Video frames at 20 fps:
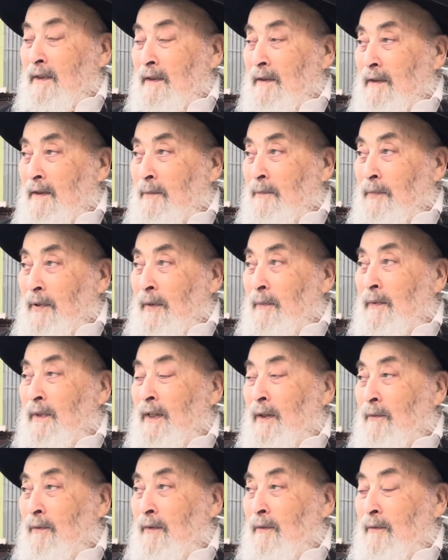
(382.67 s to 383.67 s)
The people
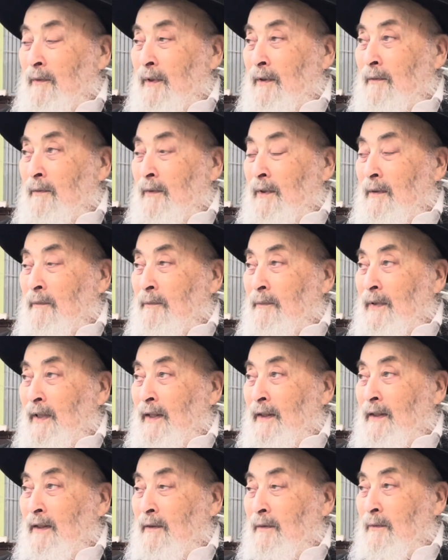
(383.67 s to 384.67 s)

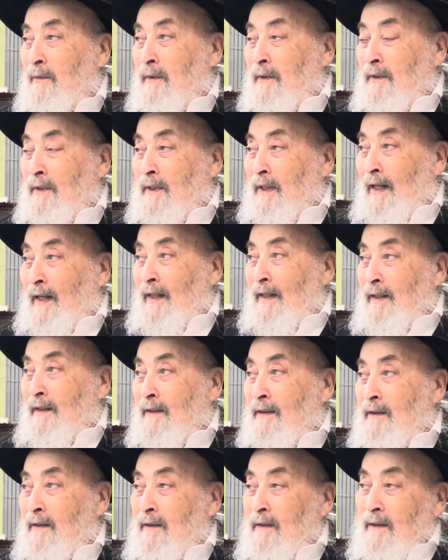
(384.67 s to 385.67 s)
that
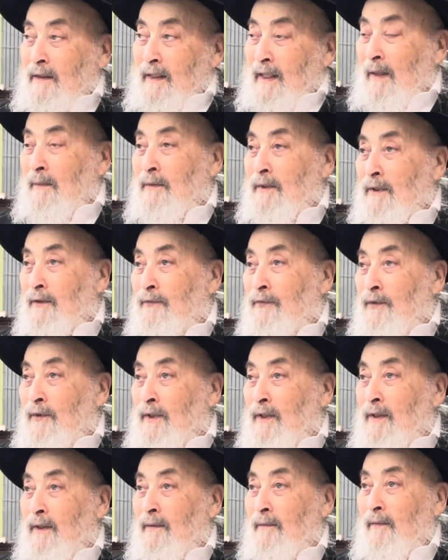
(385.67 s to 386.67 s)
died came to
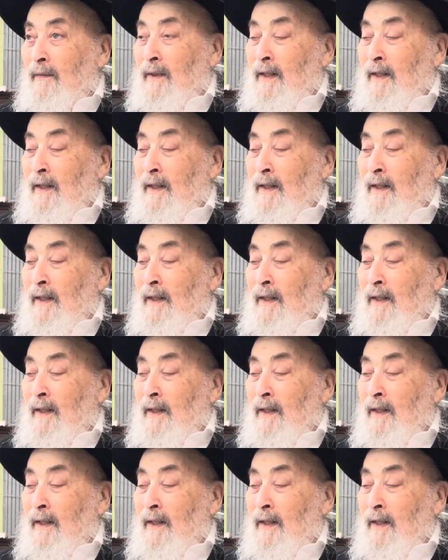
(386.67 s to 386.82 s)
Kvura,